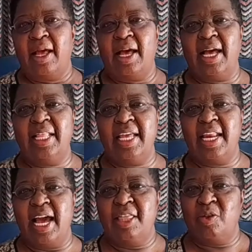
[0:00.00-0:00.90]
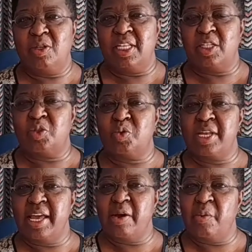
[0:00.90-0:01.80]
And then I thought that
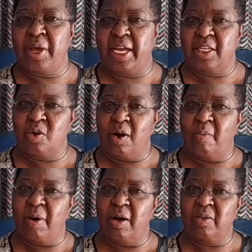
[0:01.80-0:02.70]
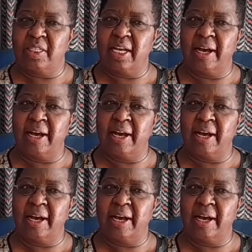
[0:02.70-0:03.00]
today we can talk about